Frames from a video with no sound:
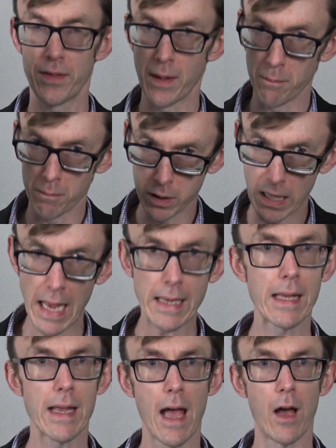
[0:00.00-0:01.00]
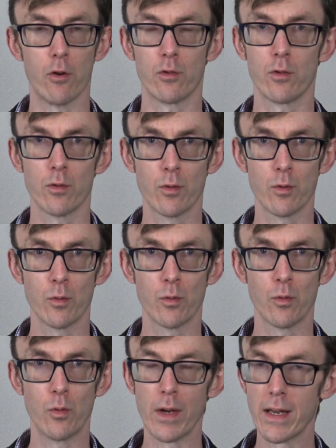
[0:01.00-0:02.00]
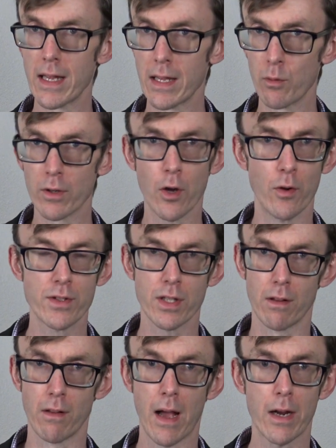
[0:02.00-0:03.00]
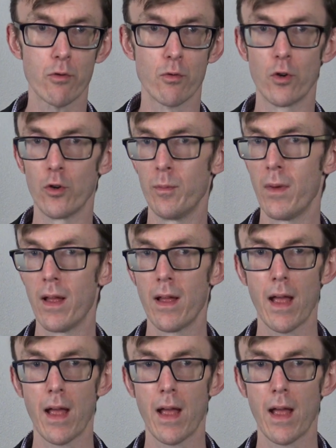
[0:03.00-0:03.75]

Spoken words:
but then blacking out when he would go to the locker room,